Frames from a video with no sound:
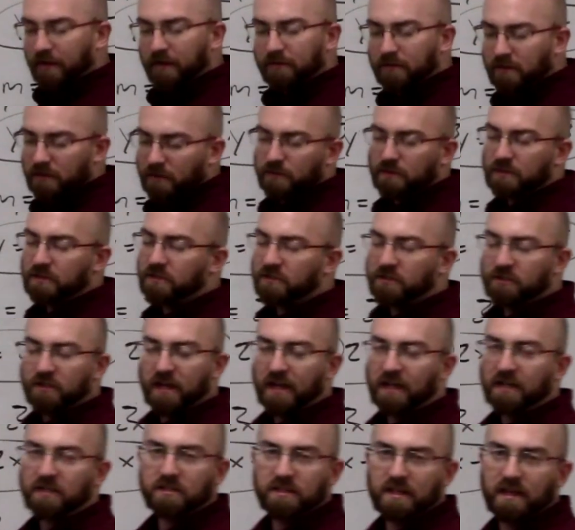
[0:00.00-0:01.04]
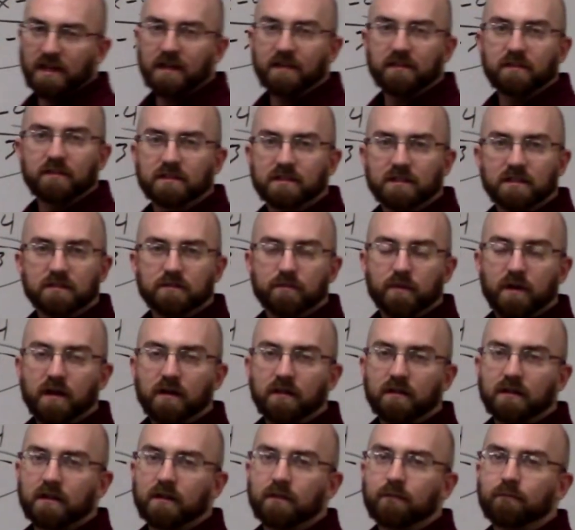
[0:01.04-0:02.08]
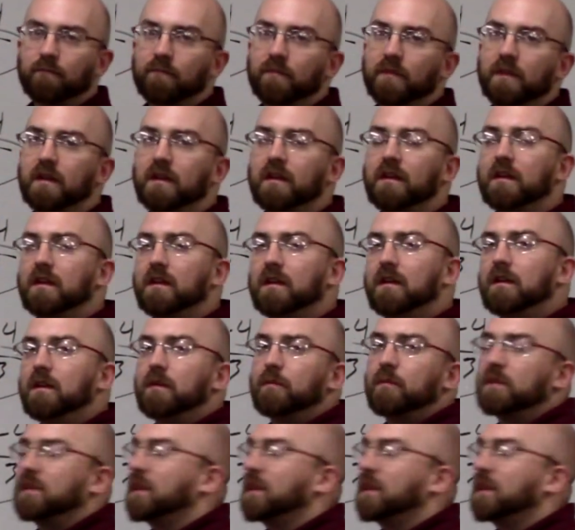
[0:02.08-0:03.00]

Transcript: to do is just change that, and it's parallel. But they